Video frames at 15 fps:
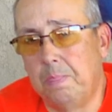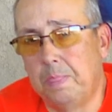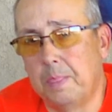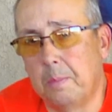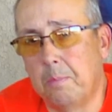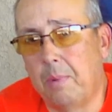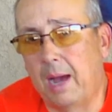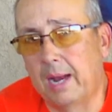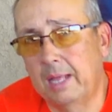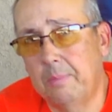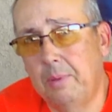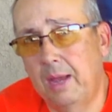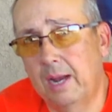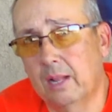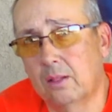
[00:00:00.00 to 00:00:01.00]
body
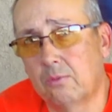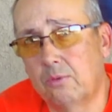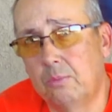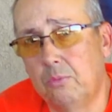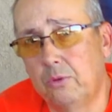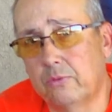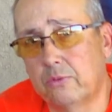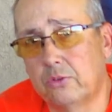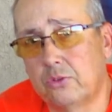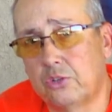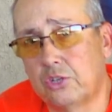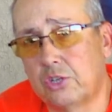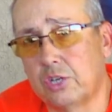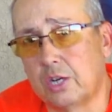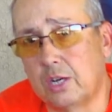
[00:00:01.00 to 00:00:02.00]
panel
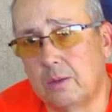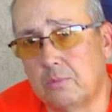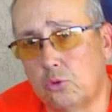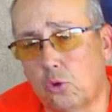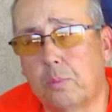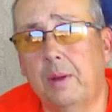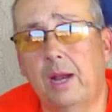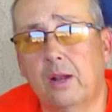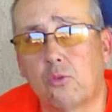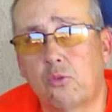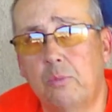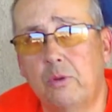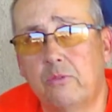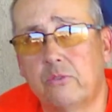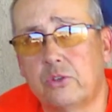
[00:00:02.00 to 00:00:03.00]
removers, door panel
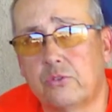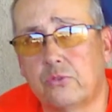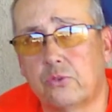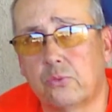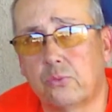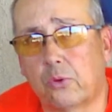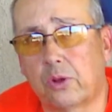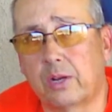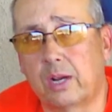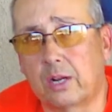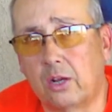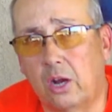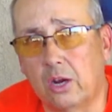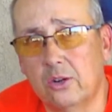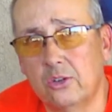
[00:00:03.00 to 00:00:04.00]
removers for working on
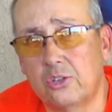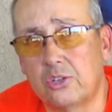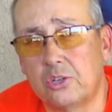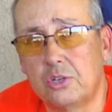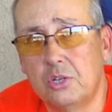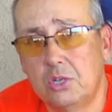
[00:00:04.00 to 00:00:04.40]
cars.